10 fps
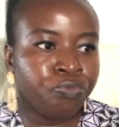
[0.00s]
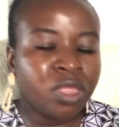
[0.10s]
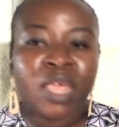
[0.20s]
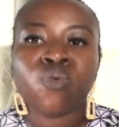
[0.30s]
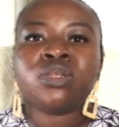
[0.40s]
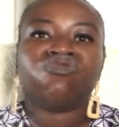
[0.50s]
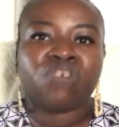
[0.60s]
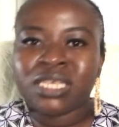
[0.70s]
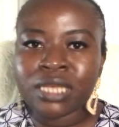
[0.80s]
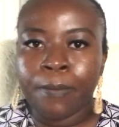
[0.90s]
they wouldn't
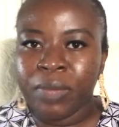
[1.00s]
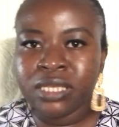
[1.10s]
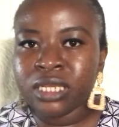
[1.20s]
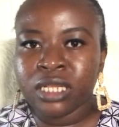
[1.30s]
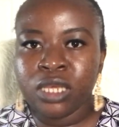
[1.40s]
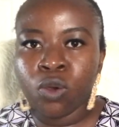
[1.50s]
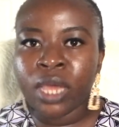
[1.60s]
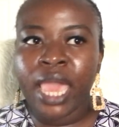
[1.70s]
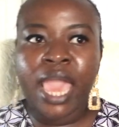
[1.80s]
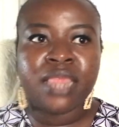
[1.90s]
dress up basically,
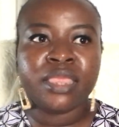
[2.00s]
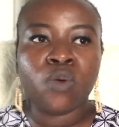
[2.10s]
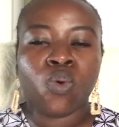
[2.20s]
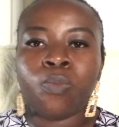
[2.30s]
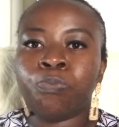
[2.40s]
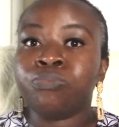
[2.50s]
okay, and they would